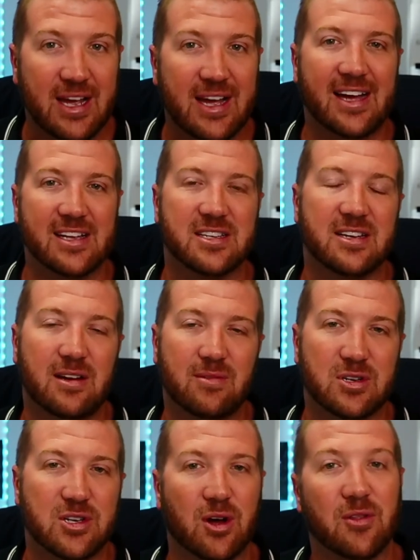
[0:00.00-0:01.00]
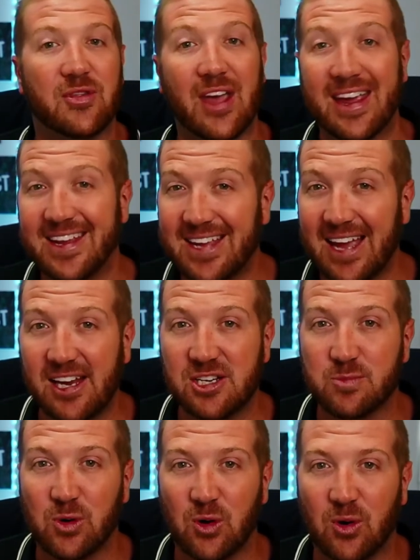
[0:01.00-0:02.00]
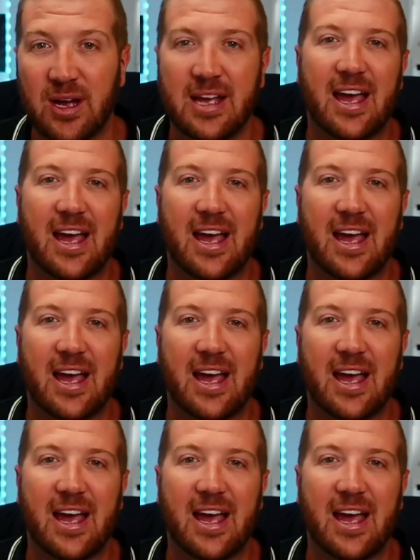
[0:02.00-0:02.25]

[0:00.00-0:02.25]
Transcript: As a net result, they engage more,